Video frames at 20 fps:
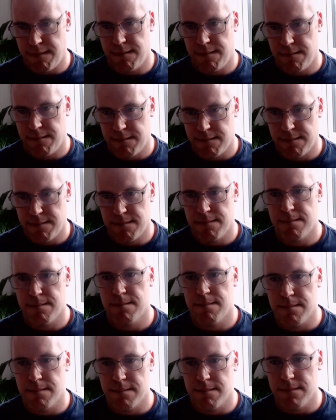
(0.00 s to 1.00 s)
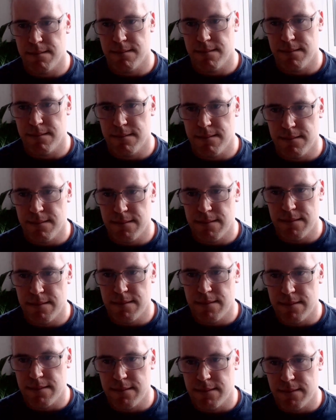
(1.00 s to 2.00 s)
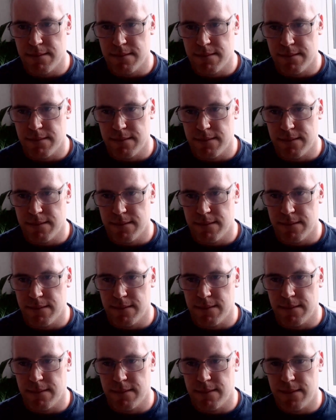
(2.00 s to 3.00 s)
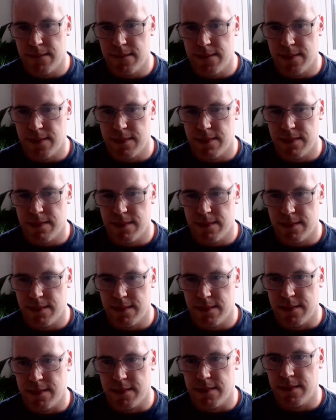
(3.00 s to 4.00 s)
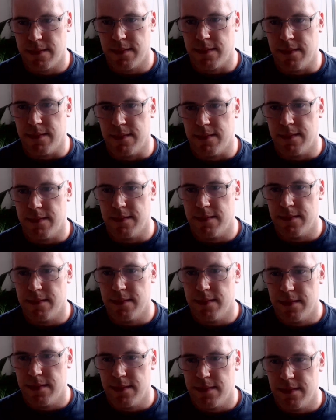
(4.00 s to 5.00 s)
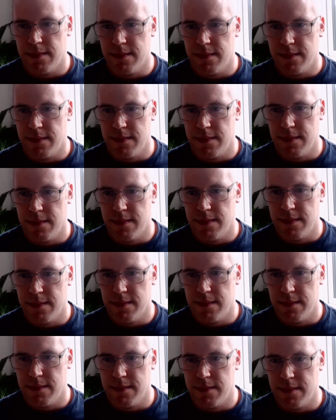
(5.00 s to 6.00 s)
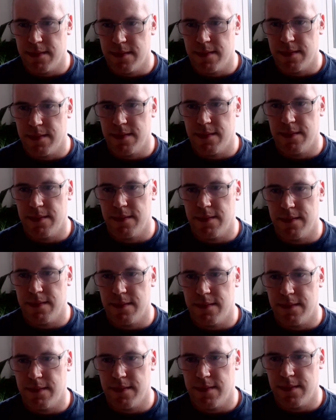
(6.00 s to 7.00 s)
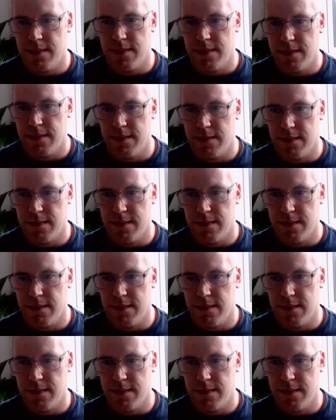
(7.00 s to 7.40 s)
(silent)